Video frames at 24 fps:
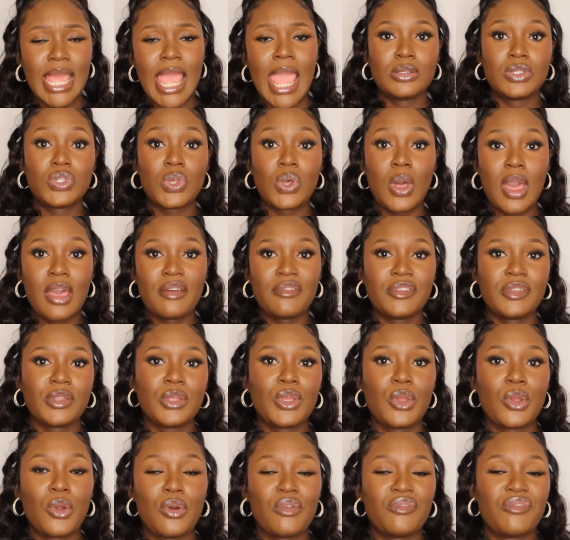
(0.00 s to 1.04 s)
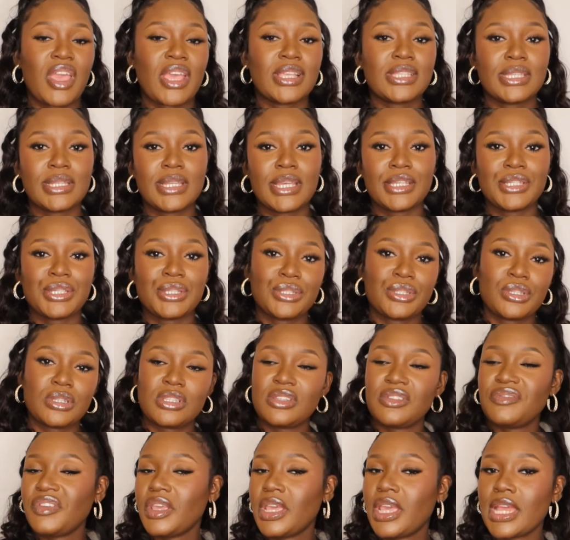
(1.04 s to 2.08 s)
So after your vaccination
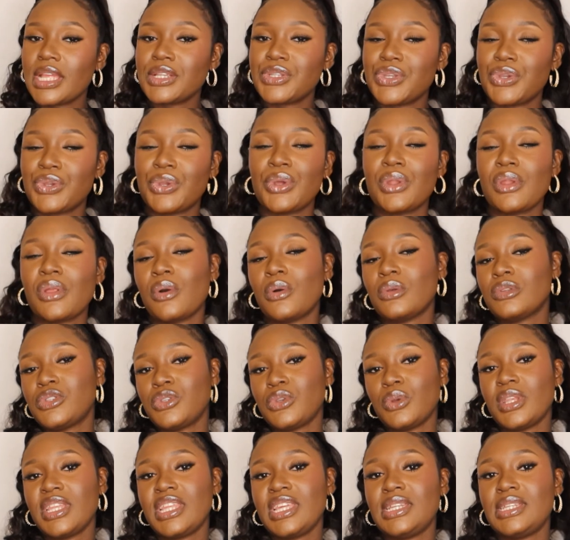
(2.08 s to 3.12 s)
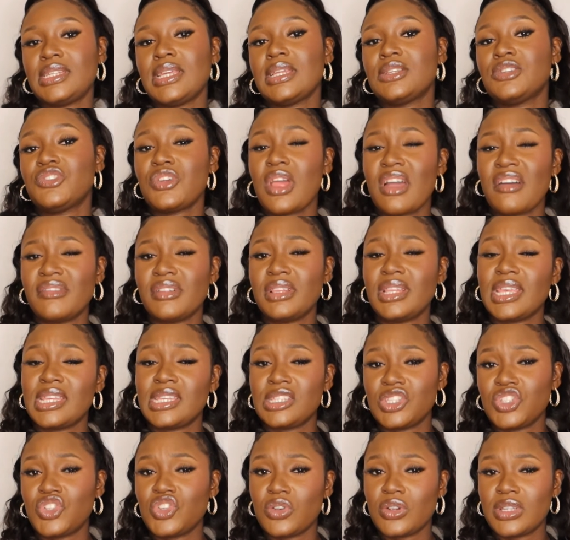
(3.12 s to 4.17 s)
certificate, you're gonna also need travel
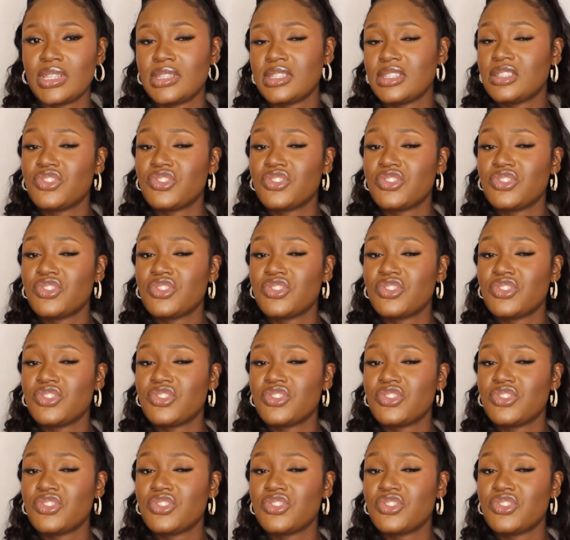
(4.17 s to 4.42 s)
insurance.